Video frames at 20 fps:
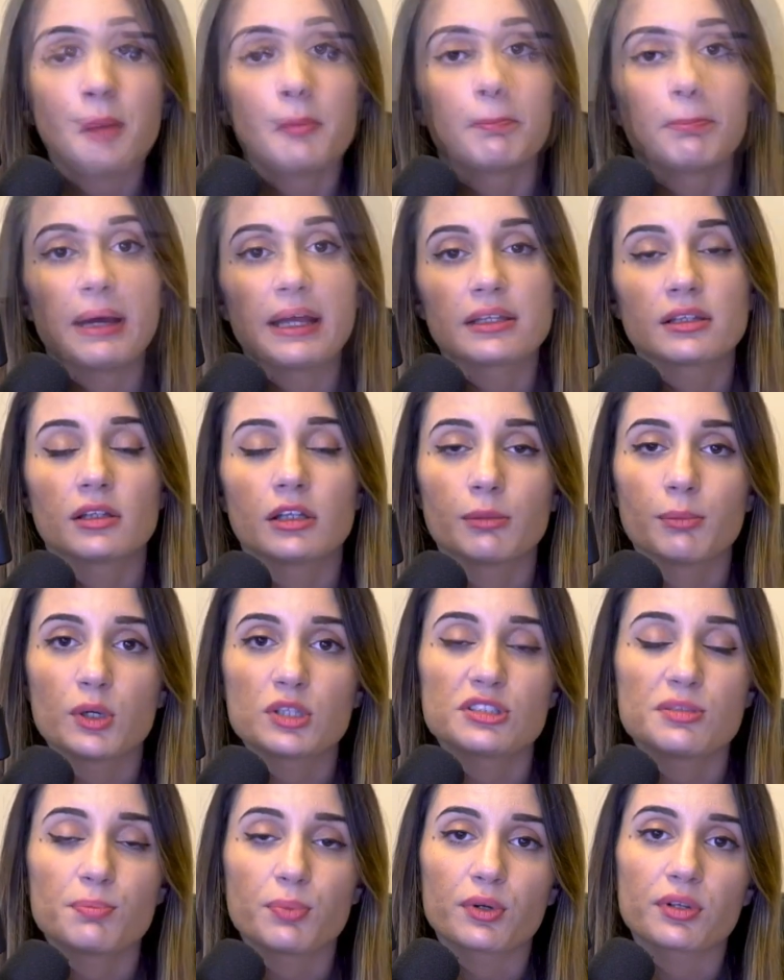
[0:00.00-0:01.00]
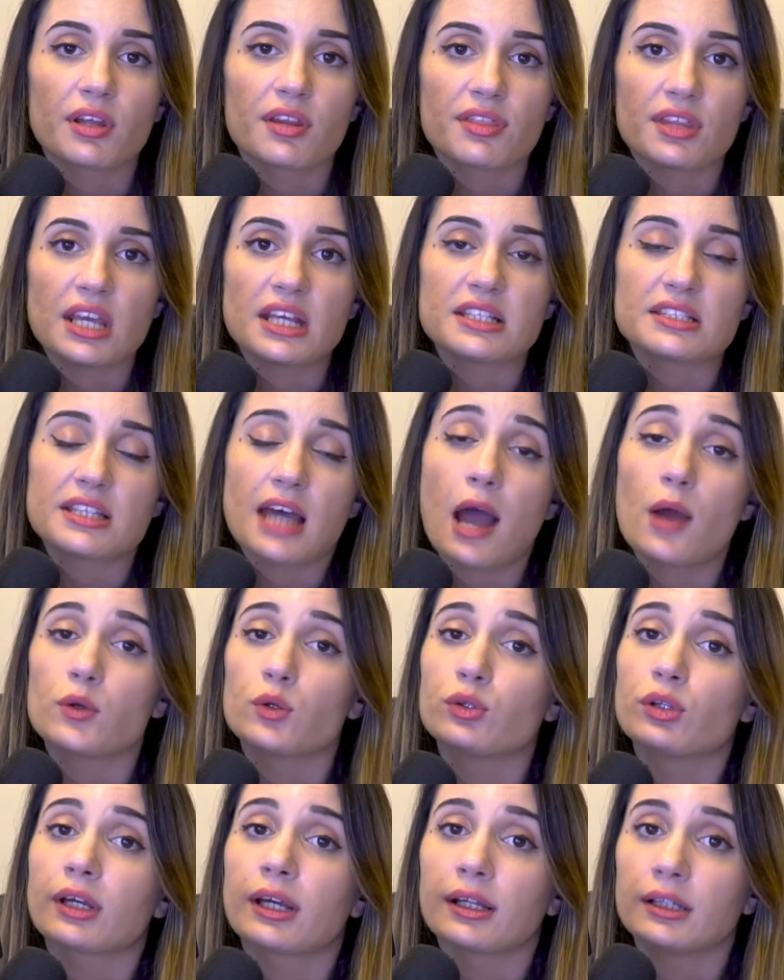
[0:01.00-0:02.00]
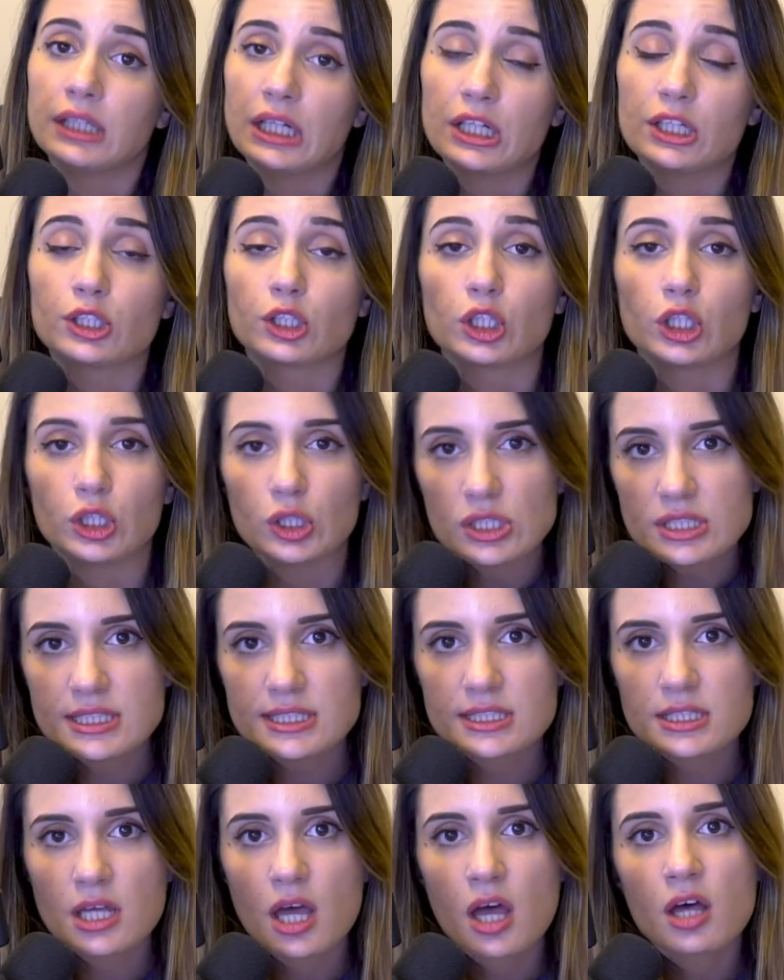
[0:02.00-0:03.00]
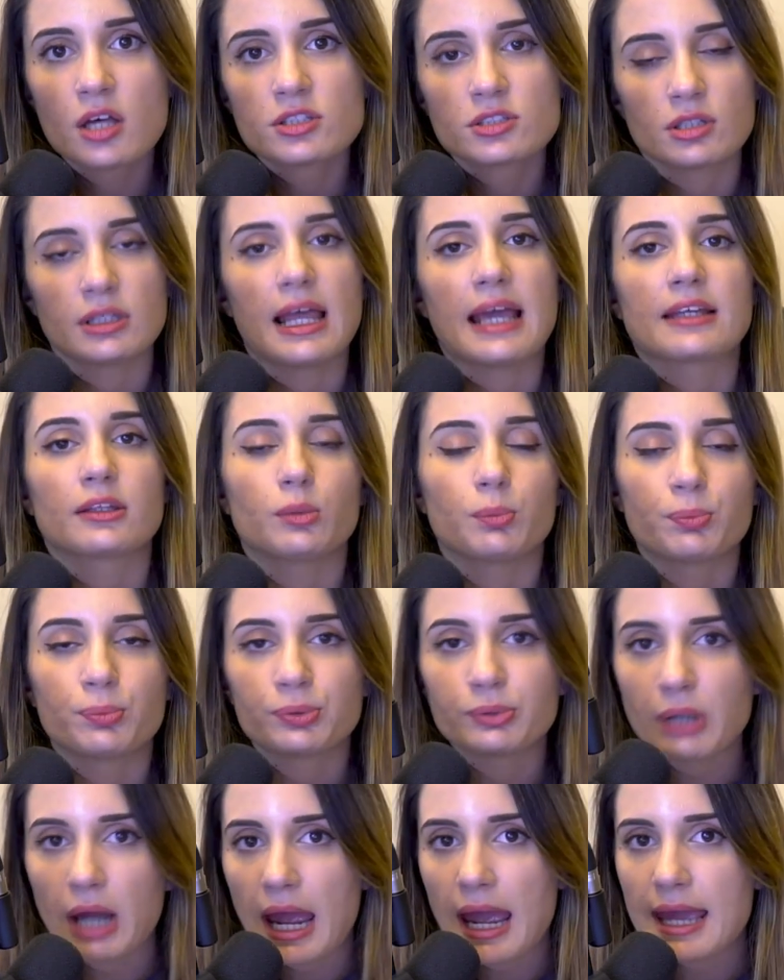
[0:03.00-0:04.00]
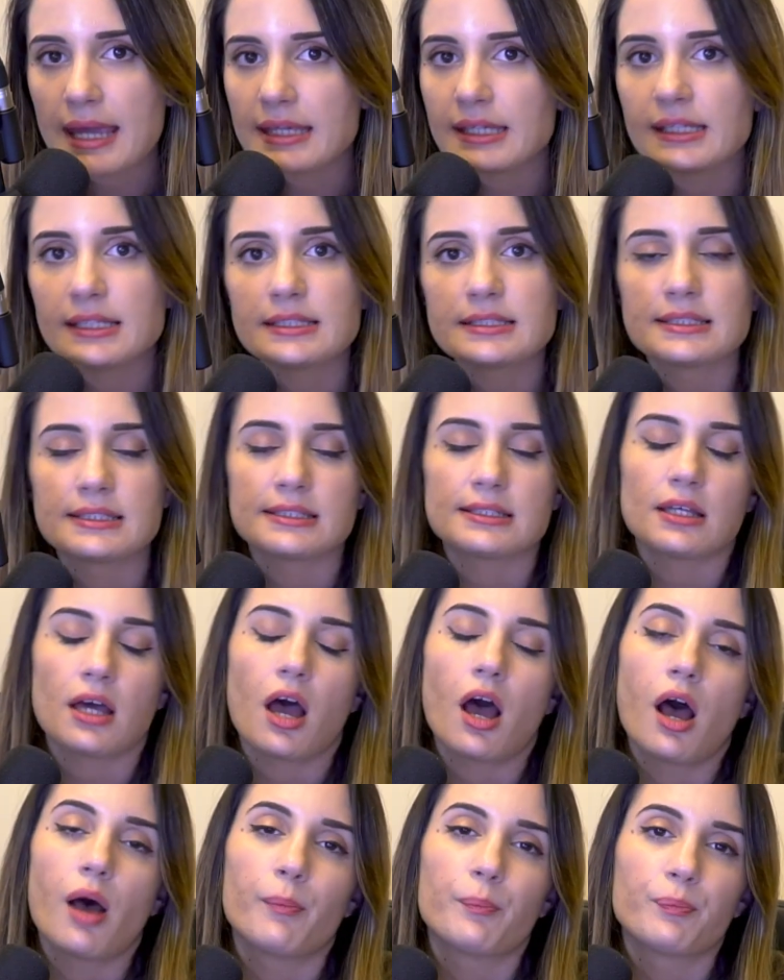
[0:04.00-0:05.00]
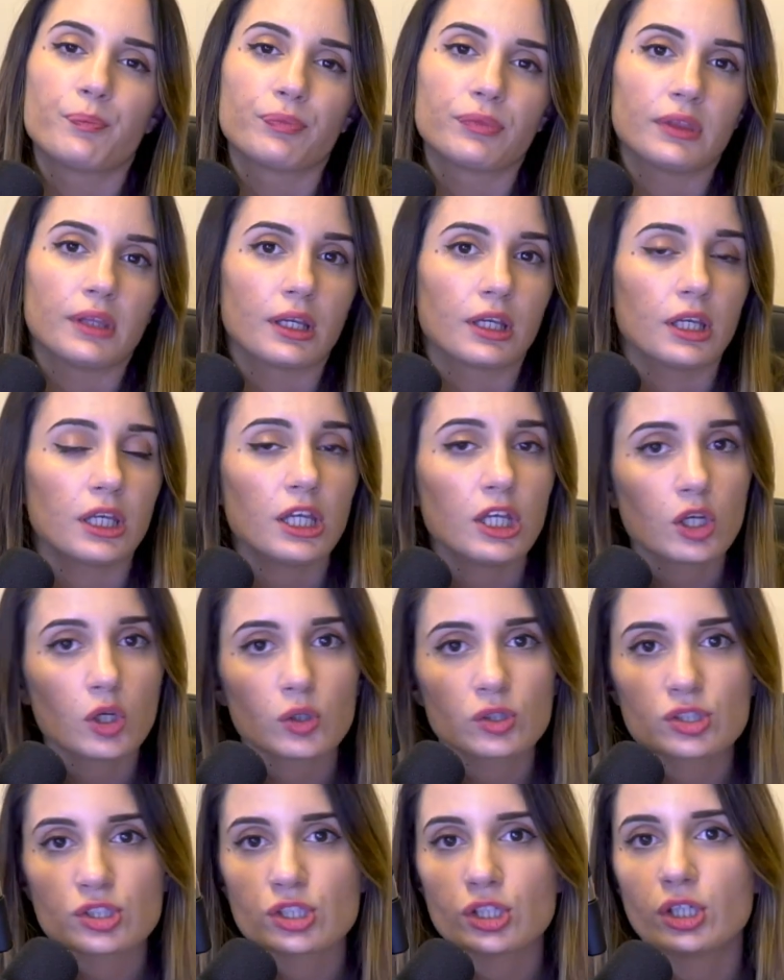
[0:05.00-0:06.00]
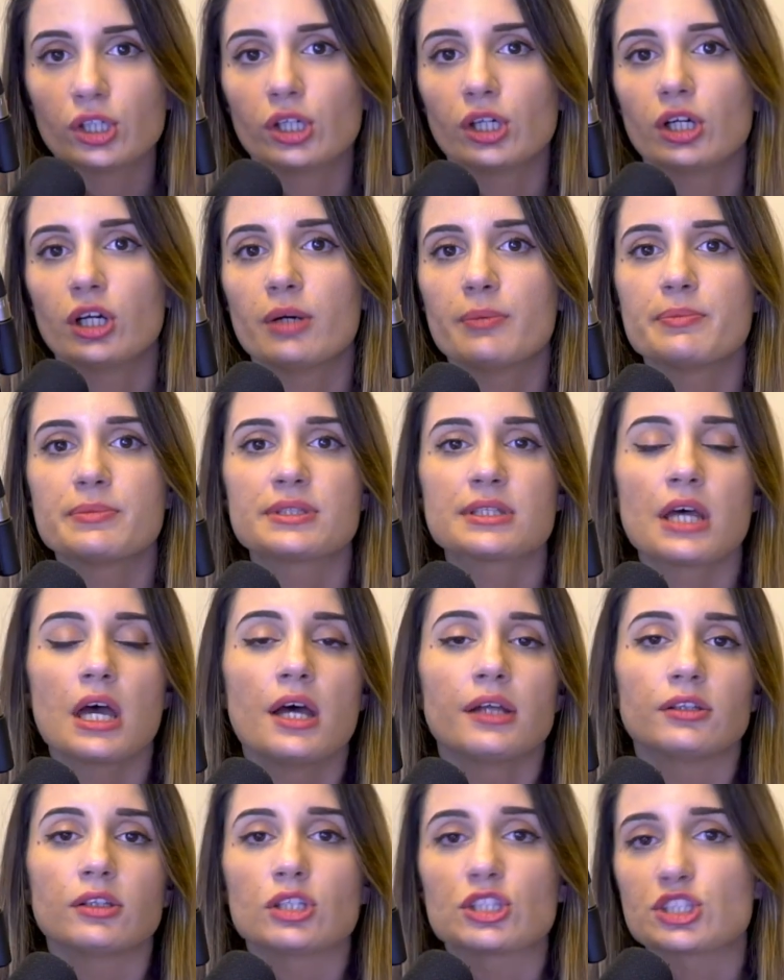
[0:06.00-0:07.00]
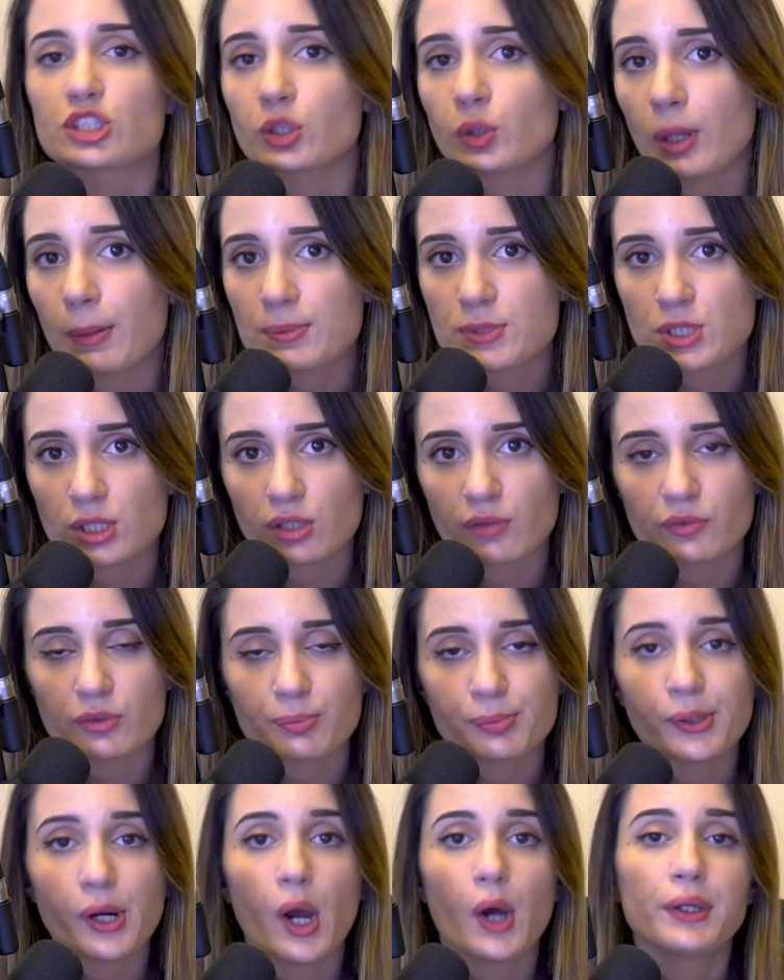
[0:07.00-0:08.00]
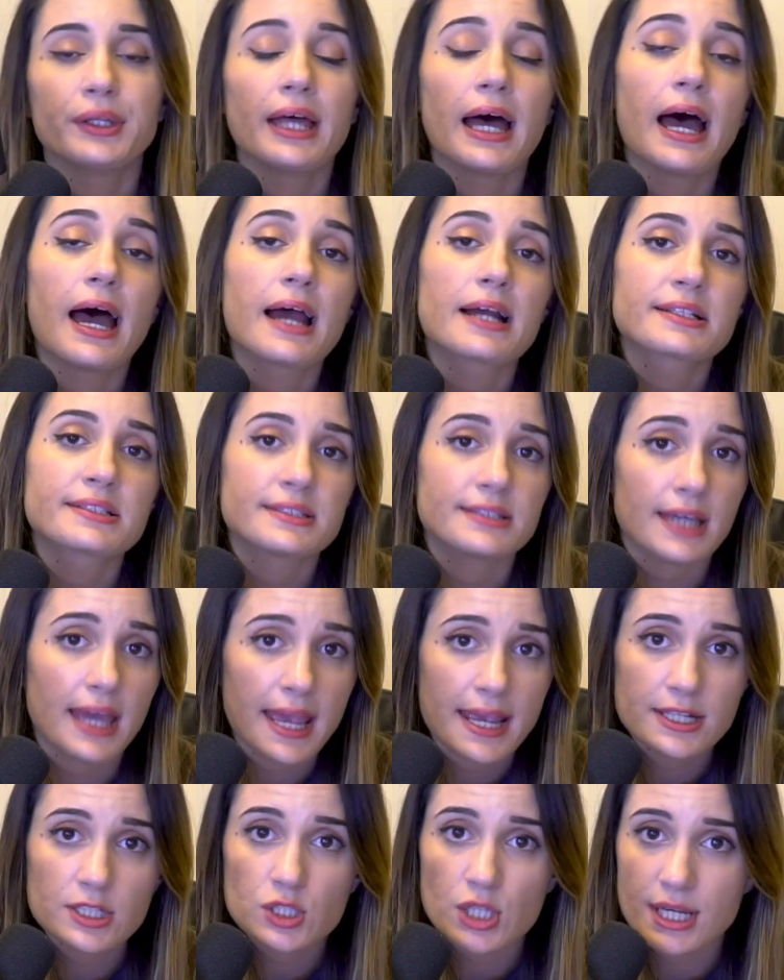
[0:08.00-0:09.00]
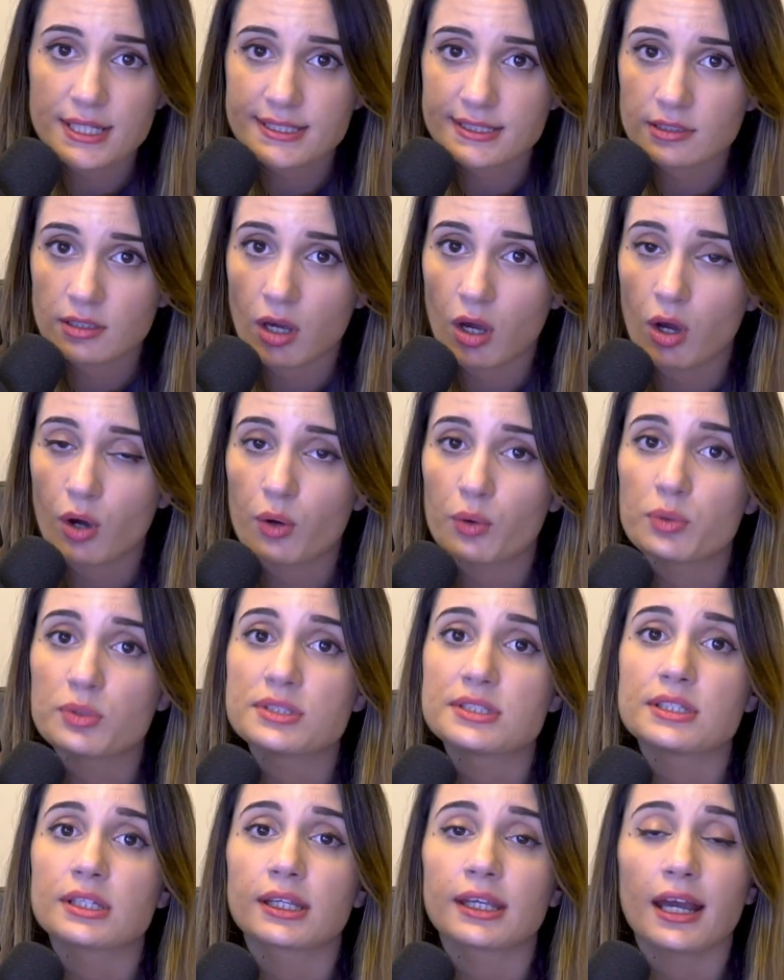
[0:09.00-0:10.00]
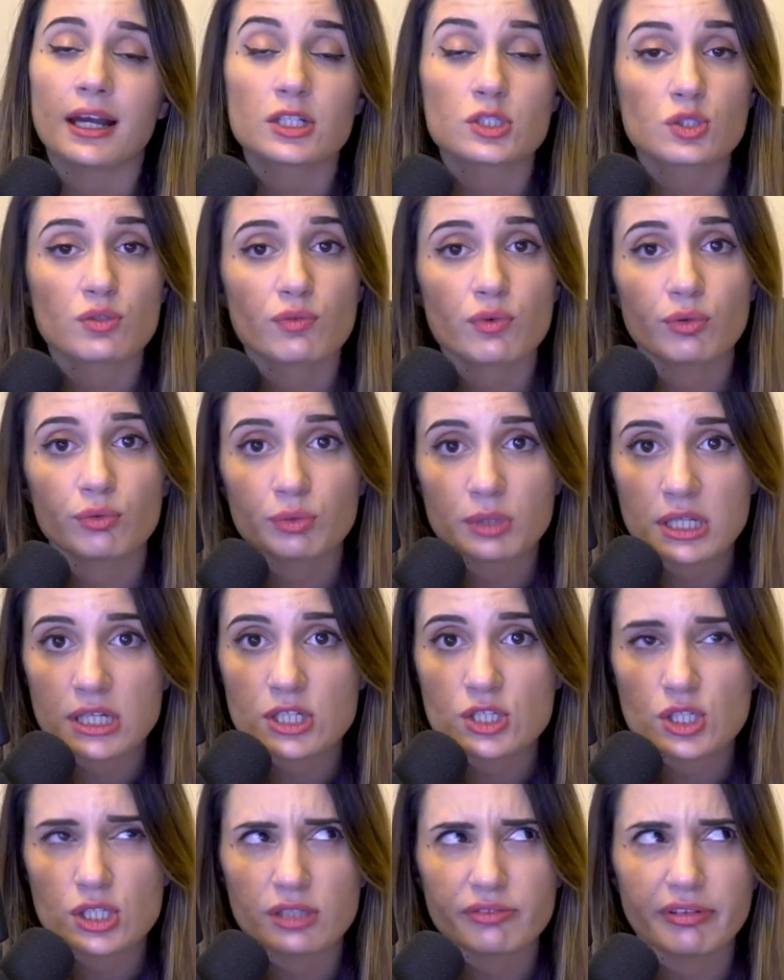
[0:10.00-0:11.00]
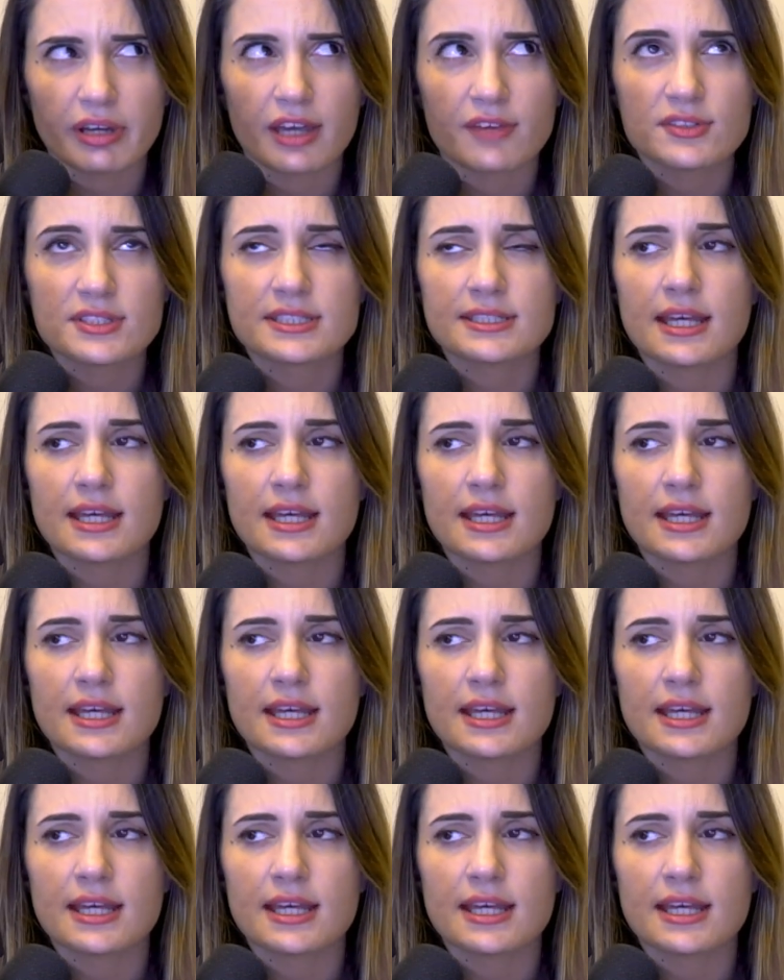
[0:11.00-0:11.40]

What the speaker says: But the most important thing is how you declare the goods. So like the price, the Incoterms, the description of the products, the HS codes, the country of origin, if I haven't